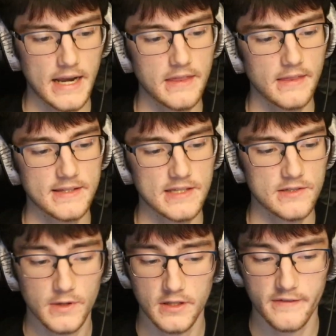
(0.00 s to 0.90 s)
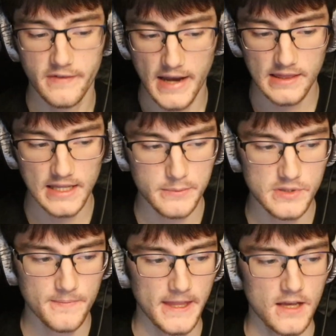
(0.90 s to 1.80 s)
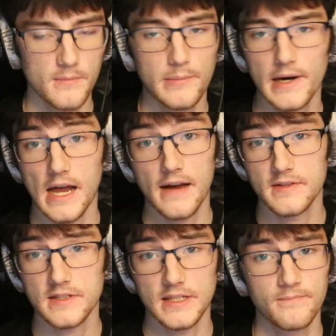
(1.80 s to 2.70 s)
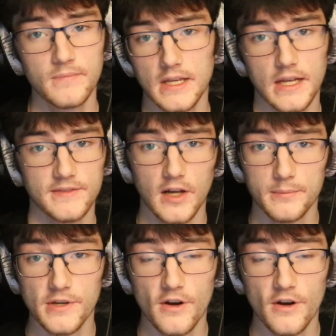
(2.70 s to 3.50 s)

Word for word: I think that sounds really good for ad libs, but obviously it's all up to